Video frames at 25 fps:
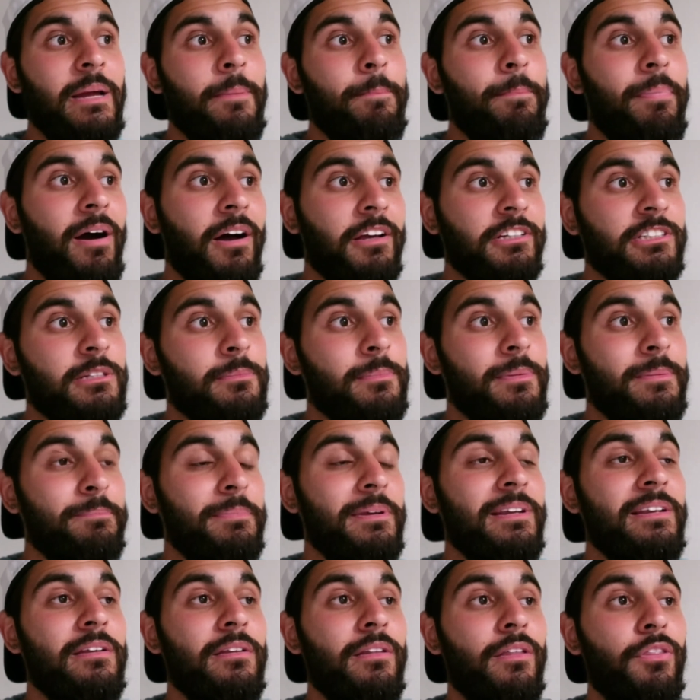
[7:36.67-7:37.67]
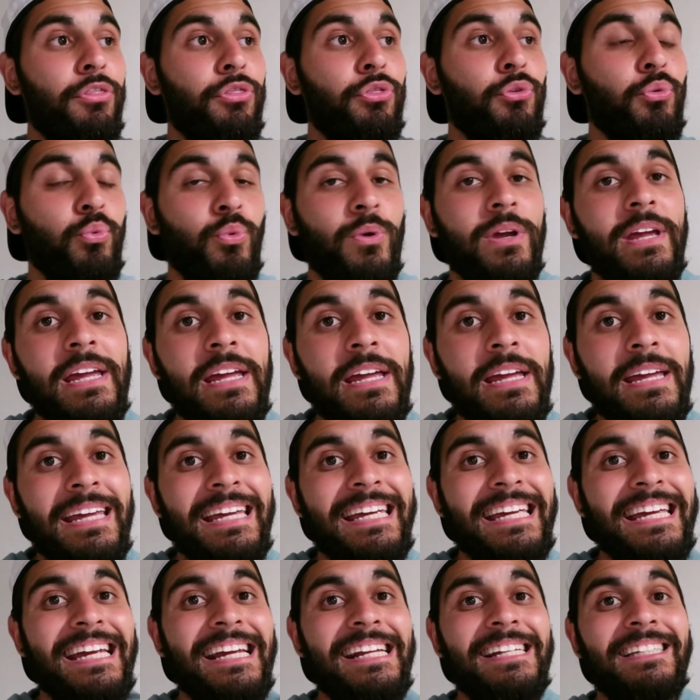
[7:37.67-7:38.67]
can possibly be
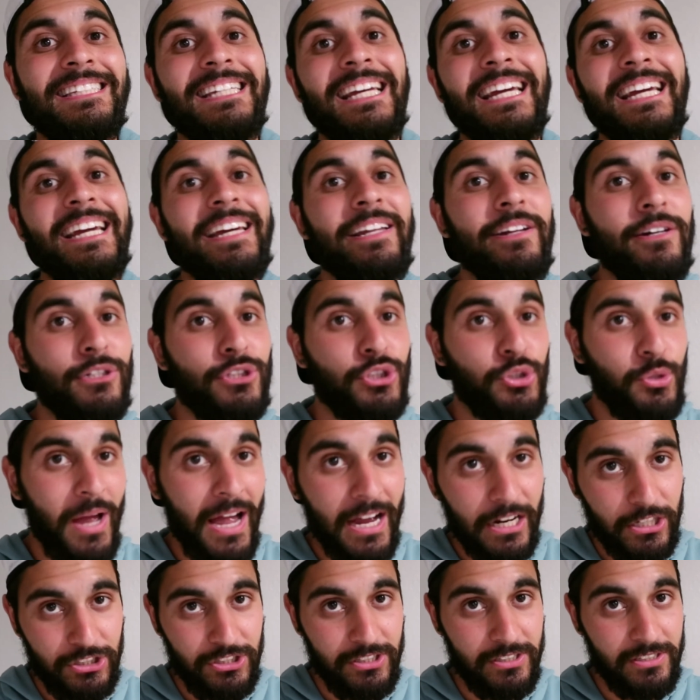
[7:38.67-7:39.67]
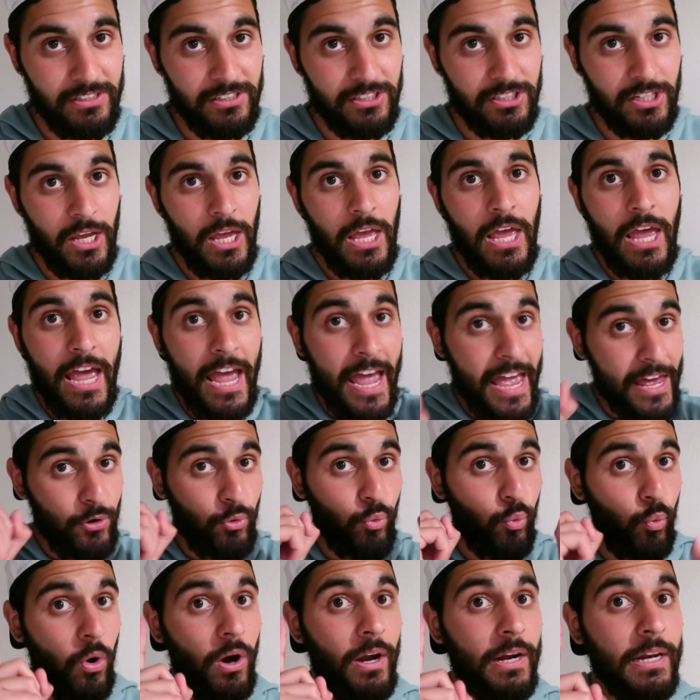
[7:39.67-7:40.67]
3 e-ticket attractions
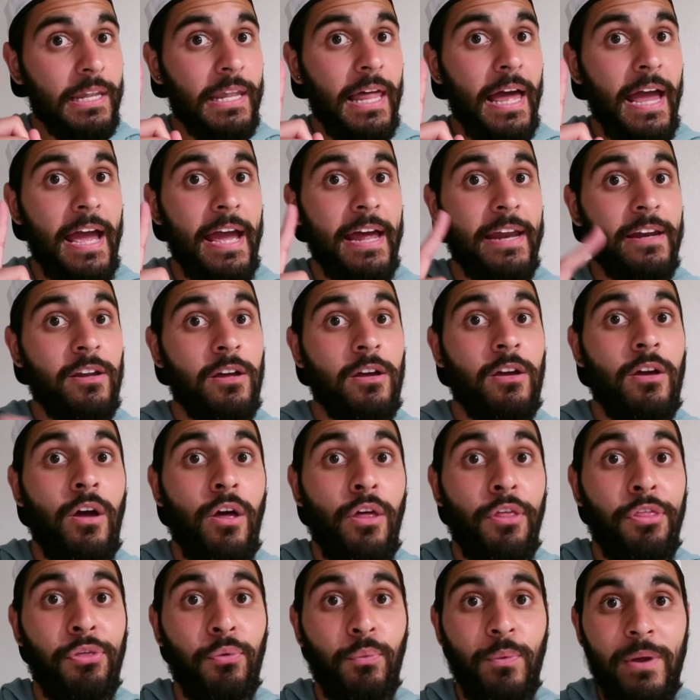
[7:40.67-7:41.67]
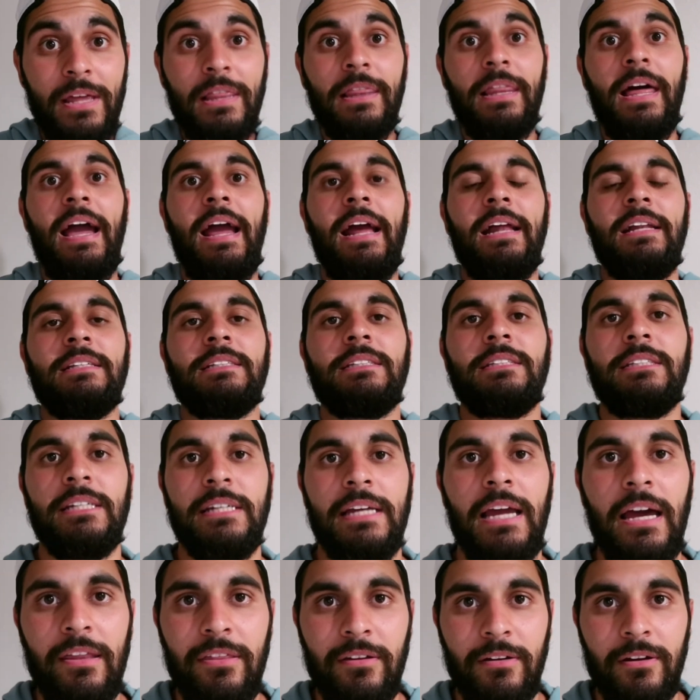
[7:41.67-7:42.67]
in one land, 3 lands
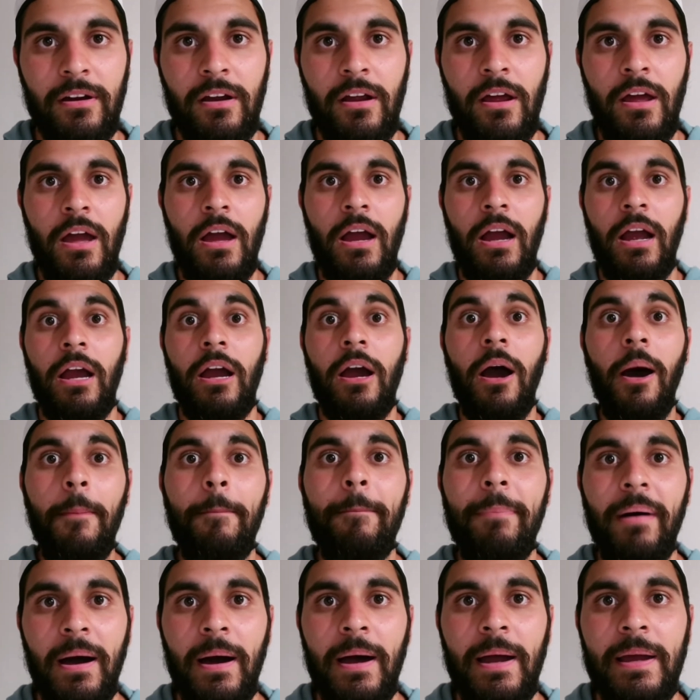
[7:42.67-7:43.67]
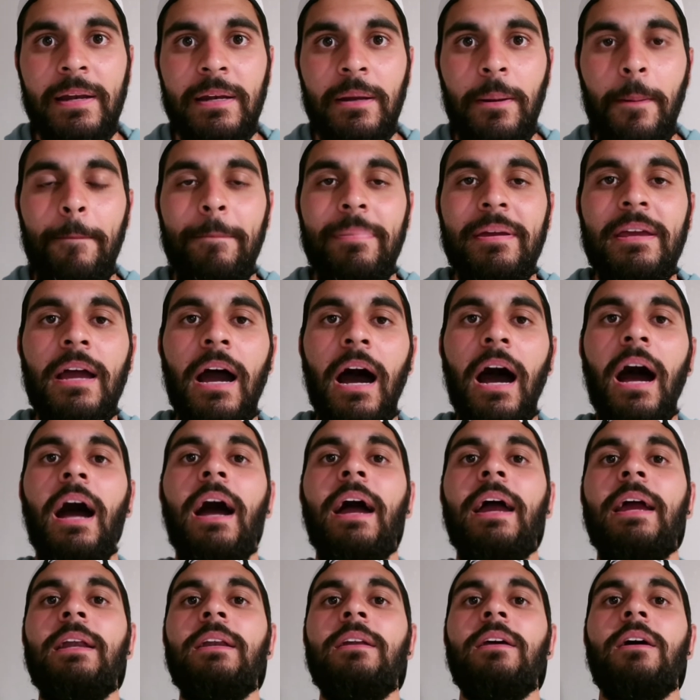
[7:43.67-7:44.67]
together combined
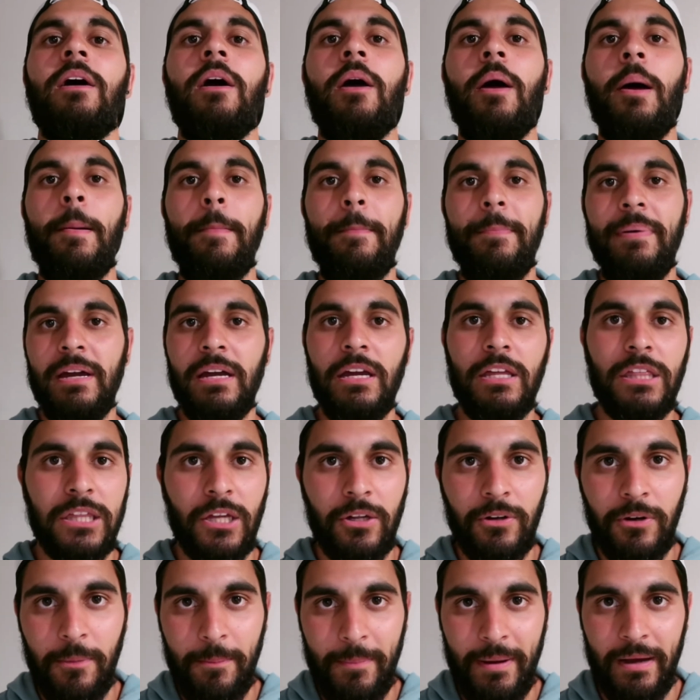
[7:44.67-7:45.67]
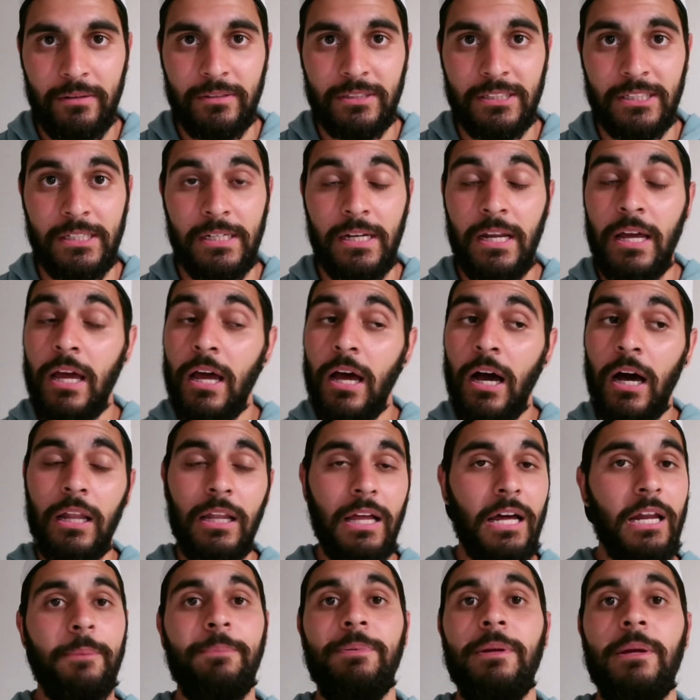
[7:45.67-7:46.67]
behind Big Thunder Mountain. A
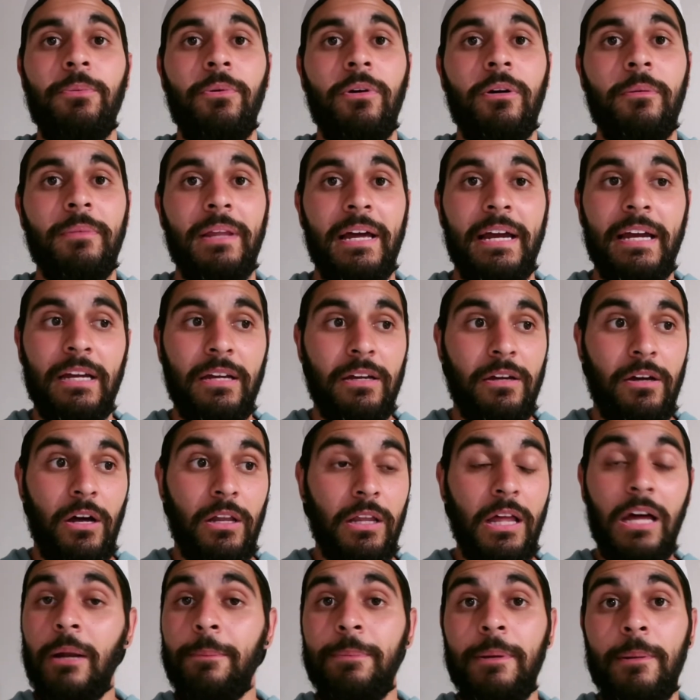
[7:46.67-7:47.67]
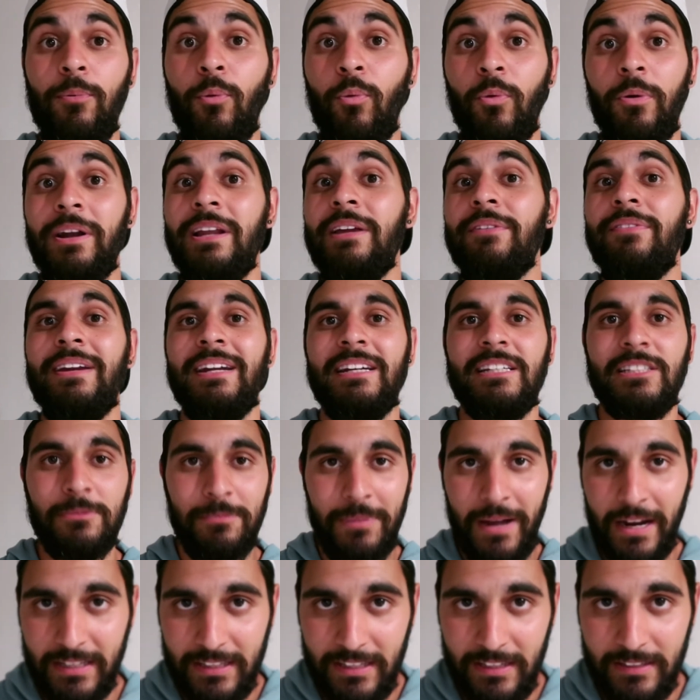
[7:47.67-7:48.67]
lot of people weren't even
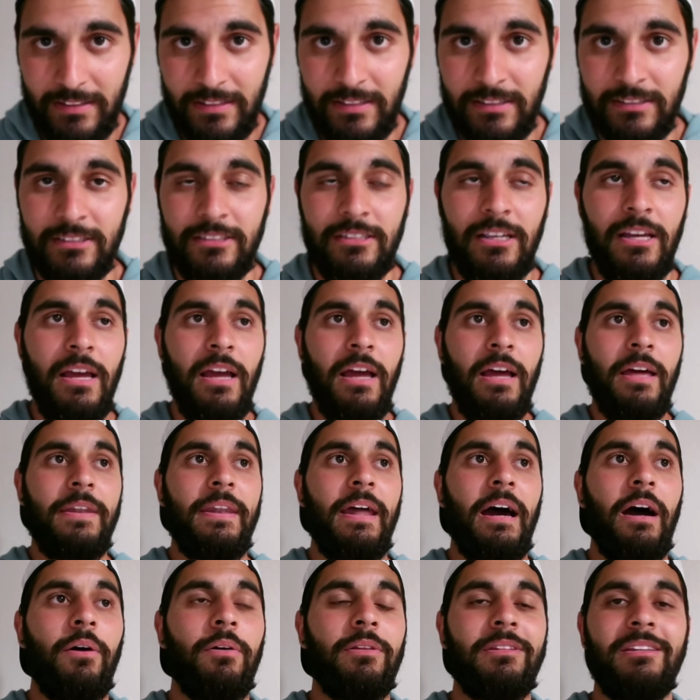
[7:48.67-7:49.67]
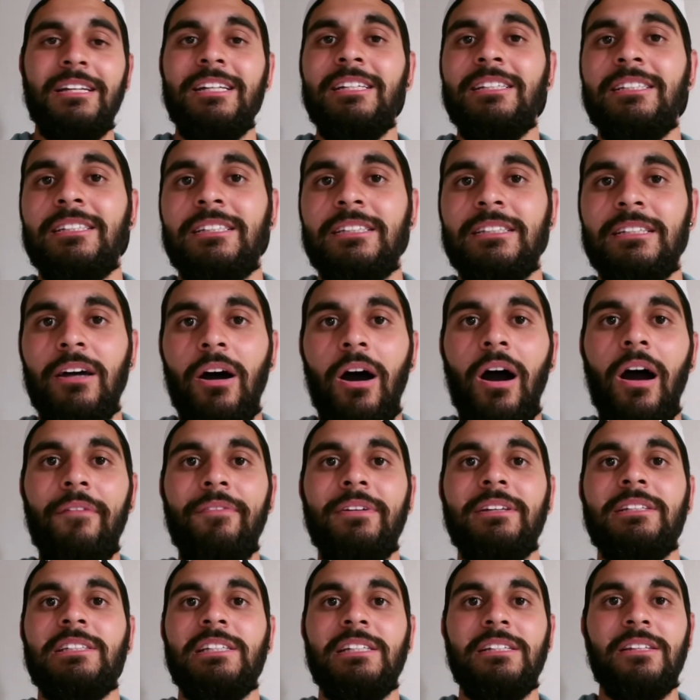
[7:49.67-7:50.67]
expecting this. Now this,
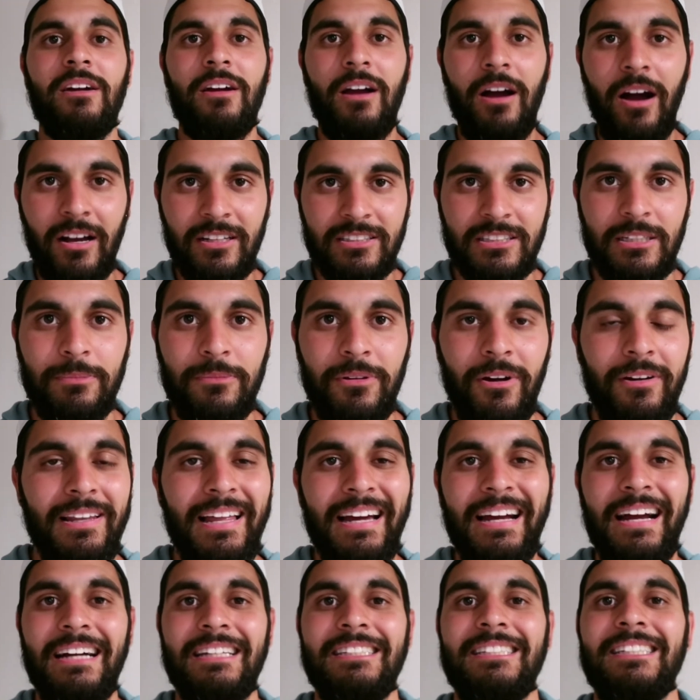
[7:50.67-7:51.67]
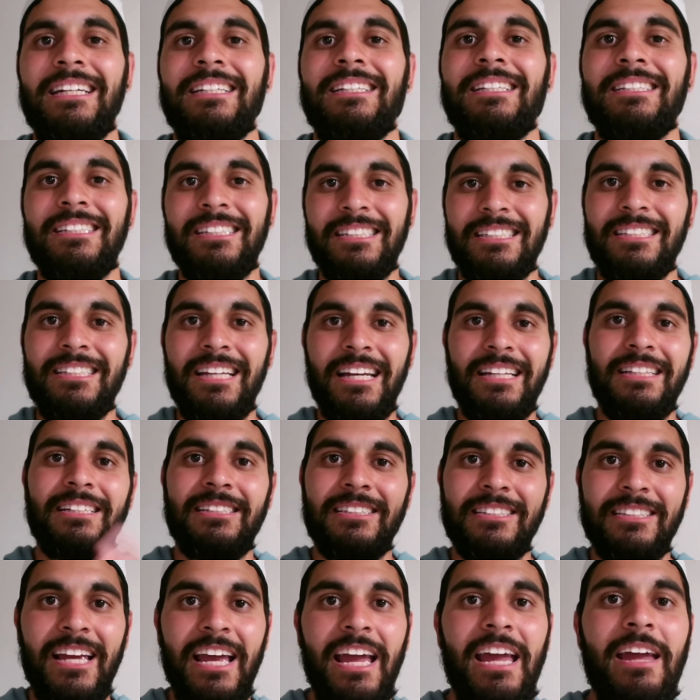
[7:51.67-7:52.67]
obviously the concept art, like I said, doesn't stay the
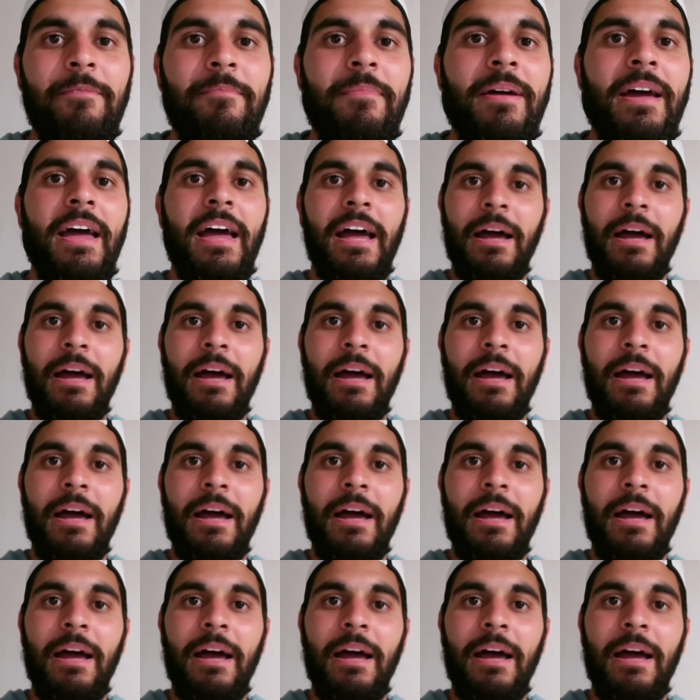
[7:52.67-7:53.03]
same,